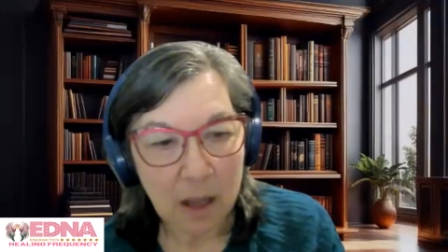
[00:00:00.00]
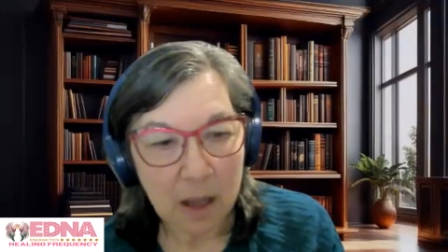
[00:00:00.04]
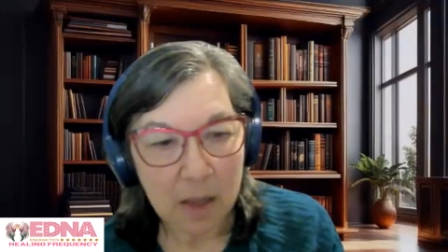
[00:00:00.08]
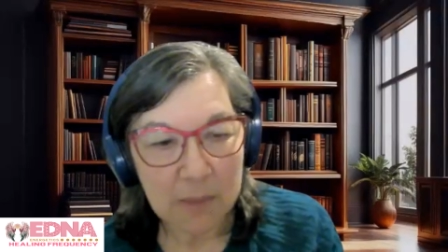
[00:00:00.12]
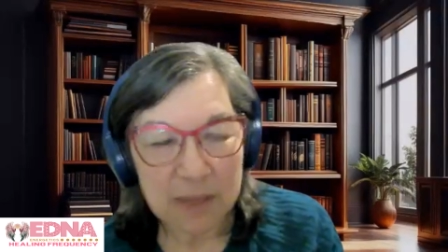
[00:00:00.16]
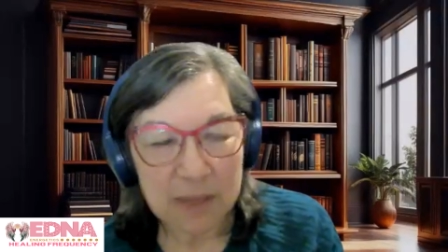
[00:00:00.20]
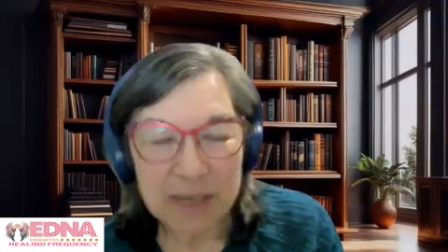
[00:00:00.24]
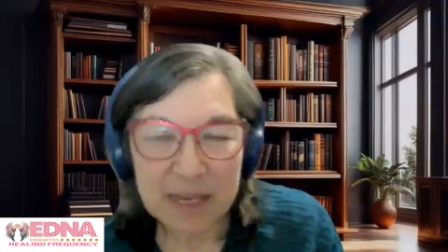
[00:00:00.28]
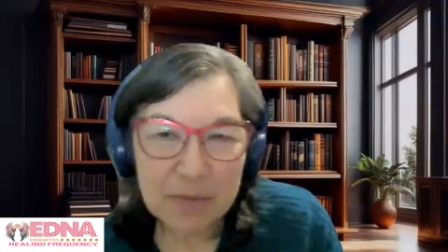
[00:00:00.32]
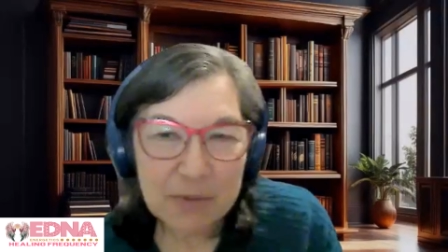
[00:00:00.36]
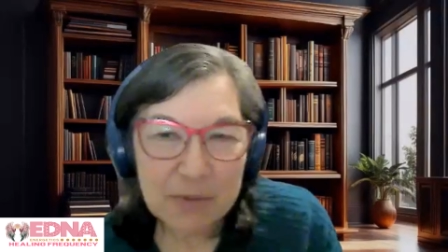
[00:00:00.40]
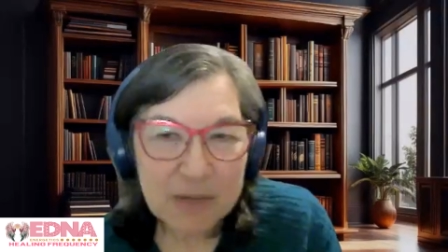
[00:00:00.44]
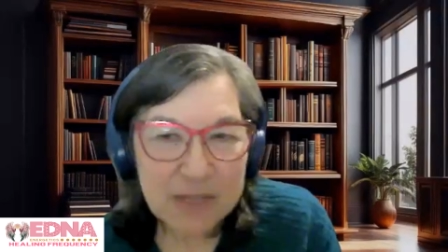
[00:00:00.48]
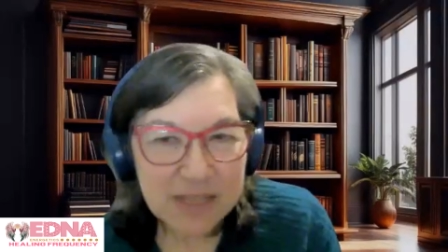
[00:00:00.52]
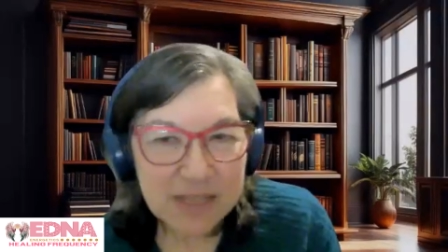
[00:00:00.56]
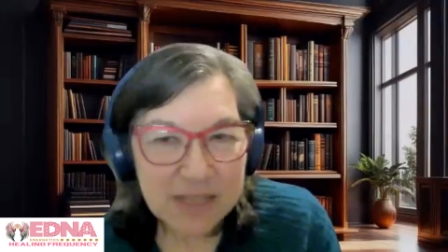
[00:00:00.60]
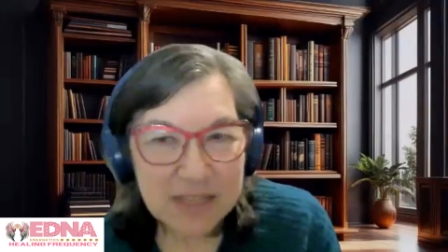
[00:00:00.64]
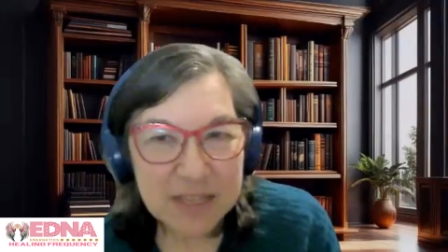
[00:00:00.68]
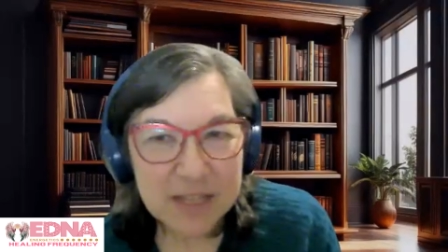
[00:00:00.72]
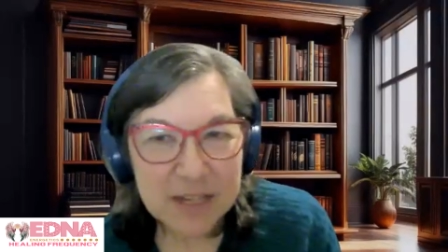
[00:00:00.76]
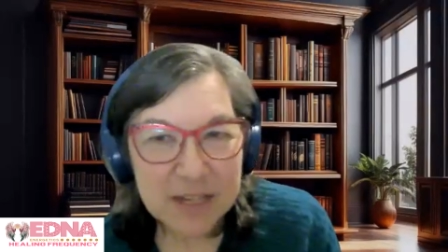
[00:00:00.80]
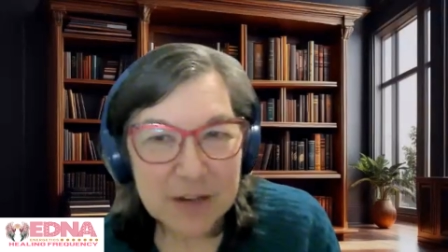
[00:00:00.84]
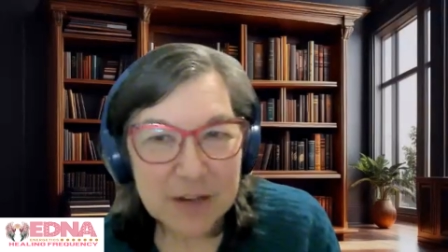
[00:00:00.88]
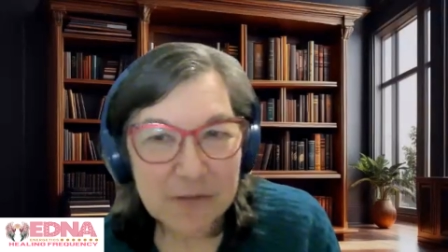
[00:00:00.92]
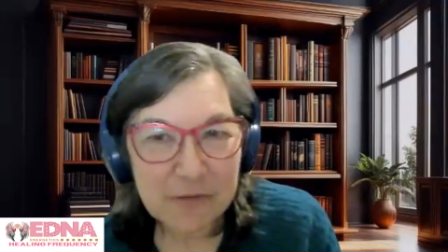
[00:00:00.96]
and I
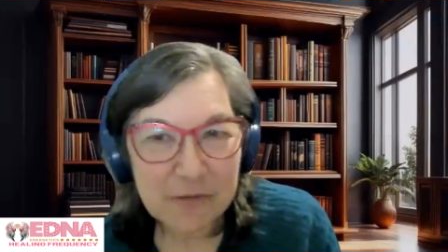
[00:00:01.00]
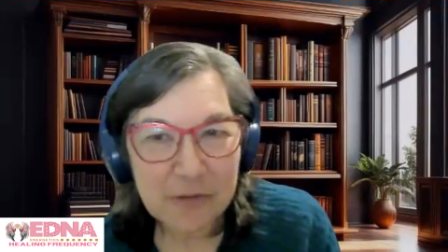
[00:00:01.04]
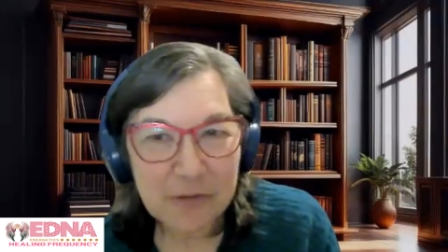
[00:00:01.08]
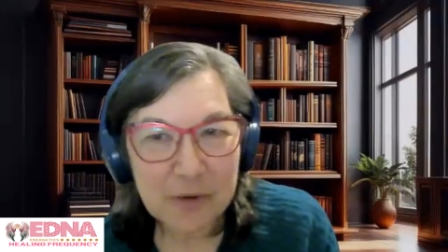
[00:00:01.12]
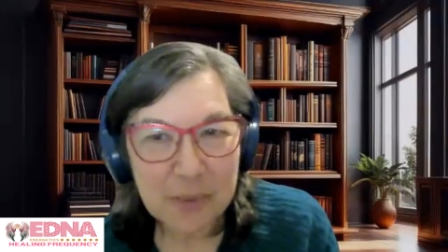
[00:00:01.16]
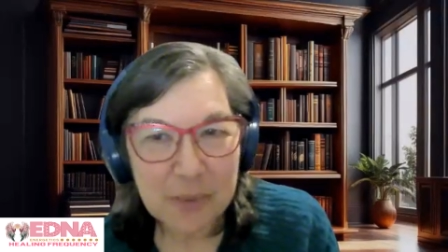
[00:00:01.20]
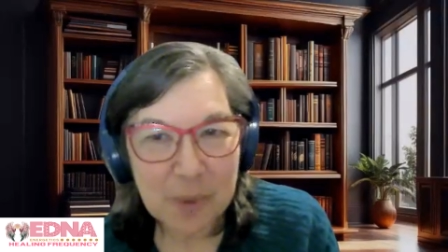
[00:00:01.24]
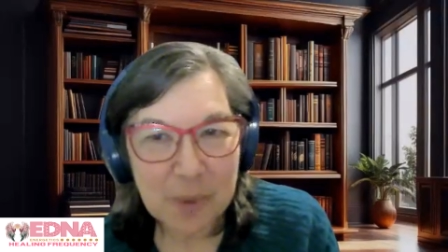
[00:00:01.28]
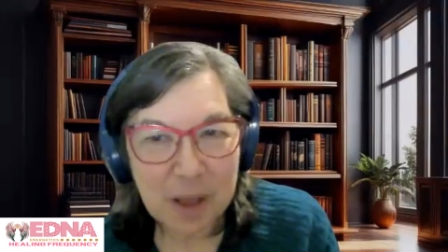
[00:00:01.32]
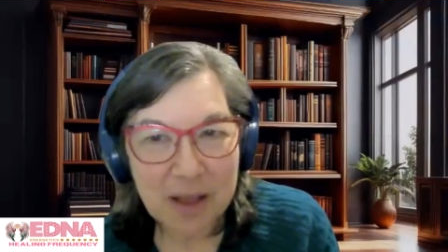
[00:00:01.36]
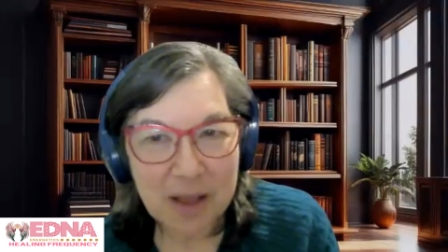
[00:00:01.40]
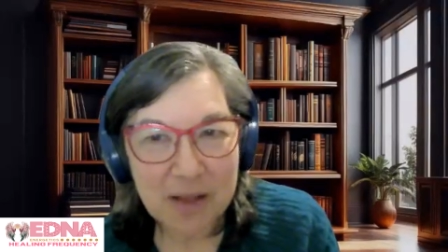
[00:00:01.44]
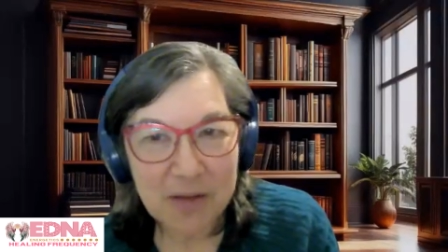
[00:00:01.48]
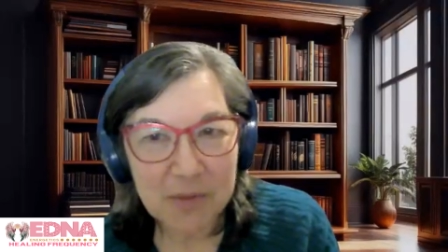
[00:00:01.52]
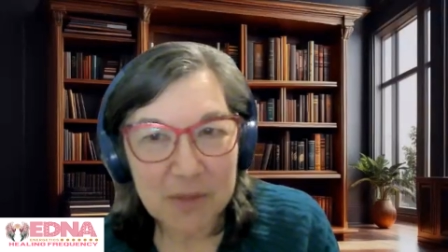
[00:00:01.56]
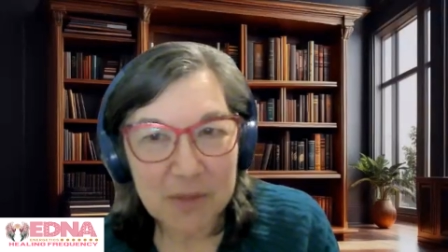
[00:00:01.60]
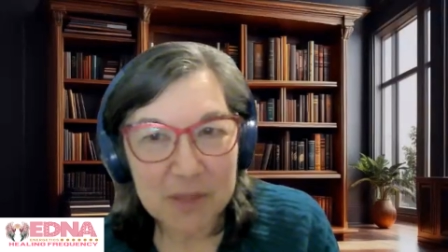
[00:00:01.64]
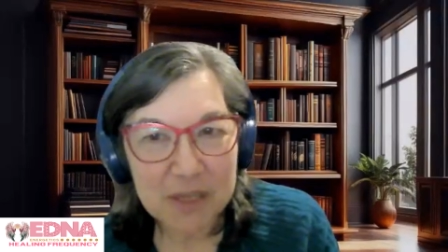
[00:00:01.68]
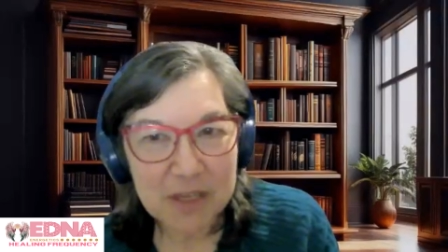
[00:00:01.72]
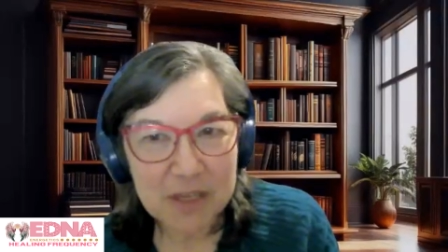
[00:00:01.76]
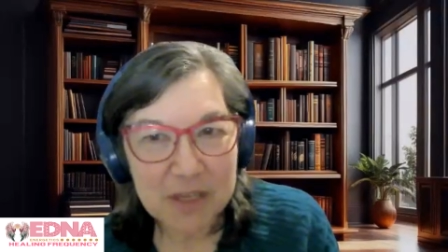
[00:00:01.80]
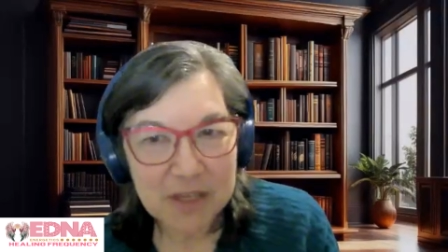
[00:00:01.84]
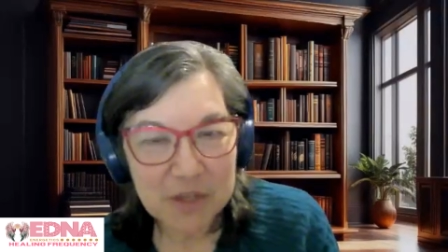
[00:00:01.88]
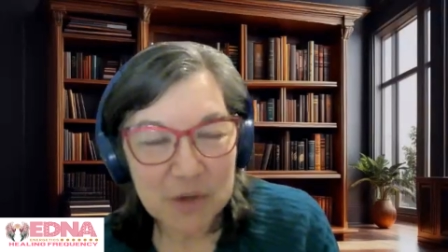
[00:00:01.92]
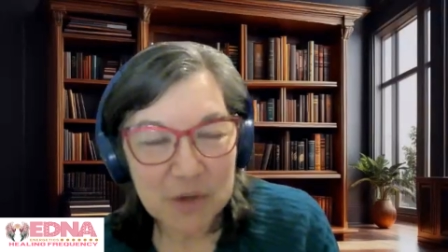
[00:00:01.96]
resisted it for a while
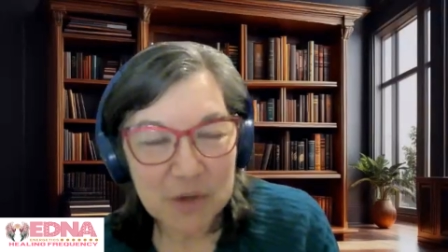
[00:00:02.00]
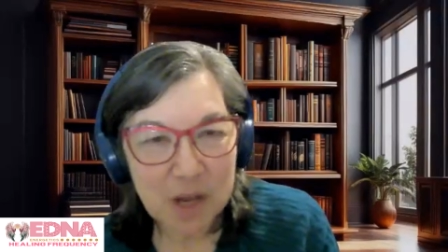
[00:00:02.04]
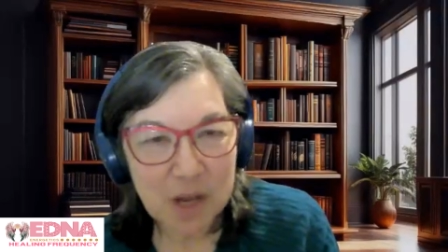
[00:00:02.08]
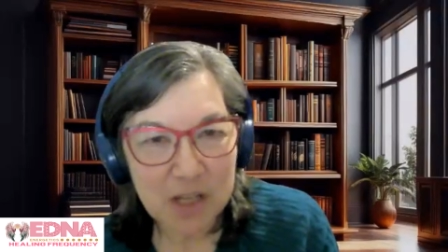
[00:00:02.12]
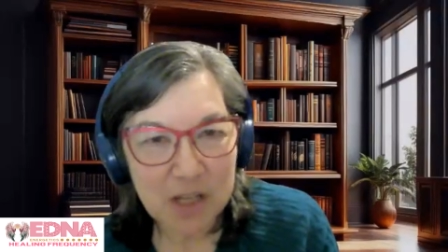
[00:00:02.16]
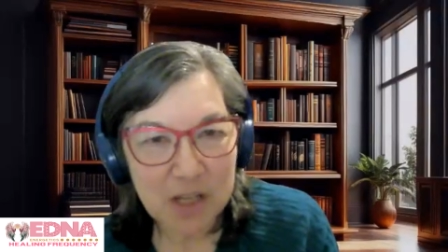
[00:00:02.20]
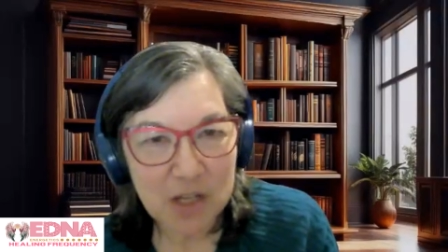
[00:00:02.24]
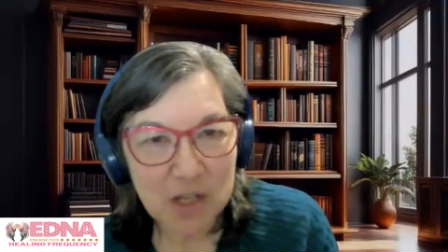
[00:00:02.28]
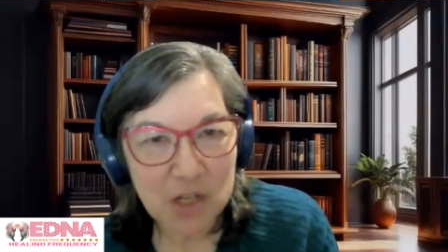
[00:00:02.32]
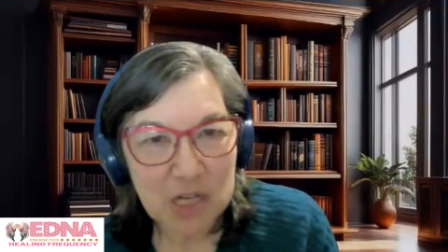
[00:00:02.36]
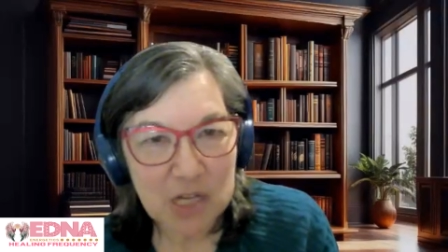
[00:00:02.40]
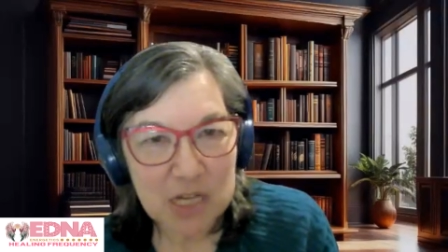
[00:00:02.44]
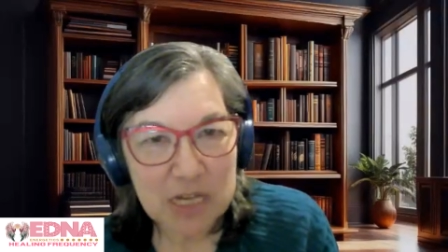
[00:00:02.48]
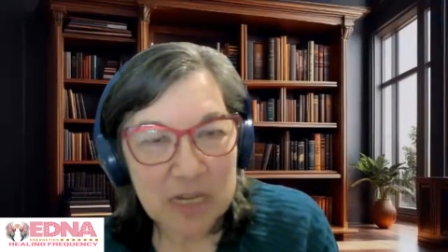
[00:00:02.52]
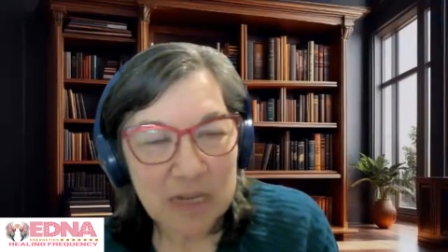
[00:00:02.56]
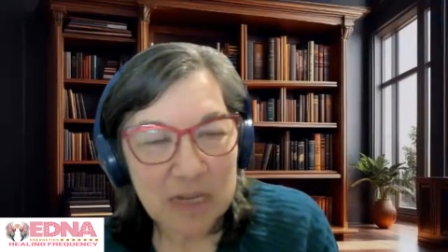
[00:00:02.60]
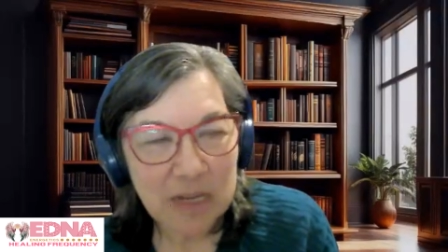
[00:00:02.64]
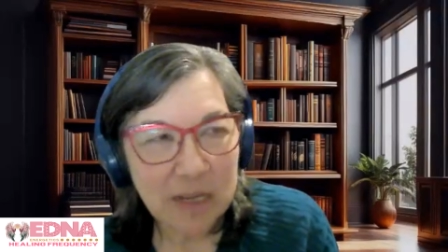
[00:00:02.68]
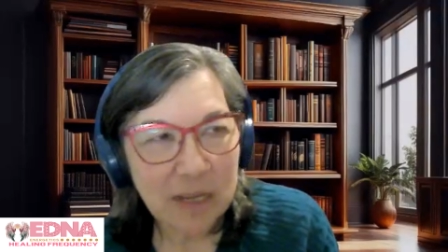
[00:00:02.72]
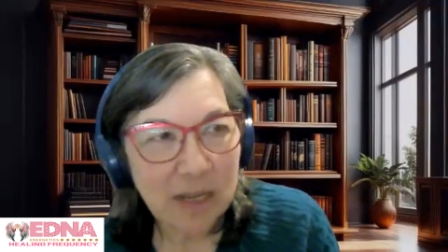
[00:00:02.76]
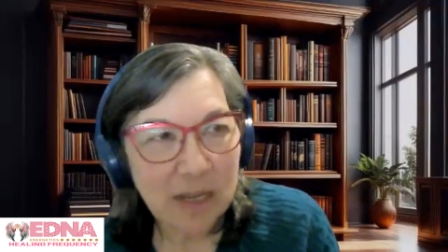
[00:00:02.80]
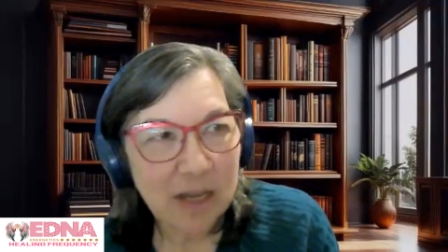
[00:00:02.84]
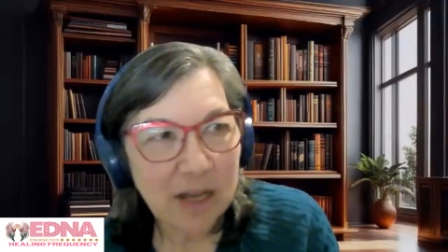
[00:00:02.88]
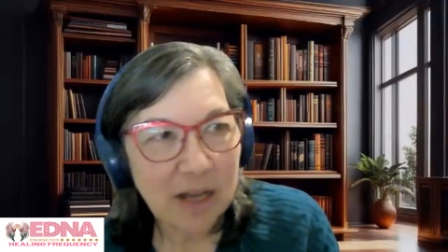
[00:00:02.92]
with the astrology.